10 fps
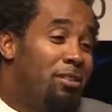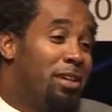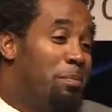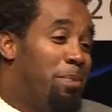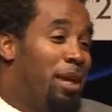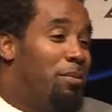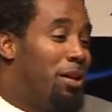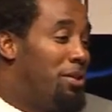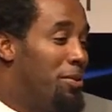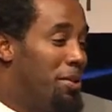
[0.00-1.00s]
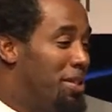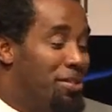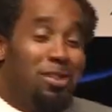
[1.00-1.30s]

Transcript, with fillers: I'll get paid while doing it.